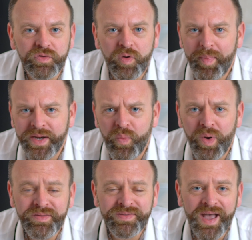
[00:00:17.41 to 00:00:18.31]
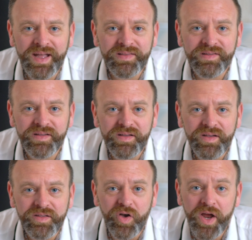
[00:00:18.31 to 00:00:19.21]
Nobody wants that.
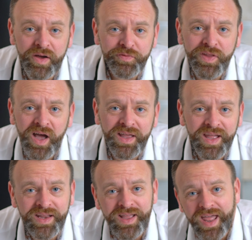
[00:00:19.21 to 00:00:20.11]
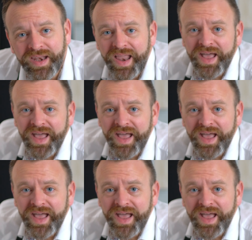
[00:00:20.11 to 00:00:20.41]
So enough talking and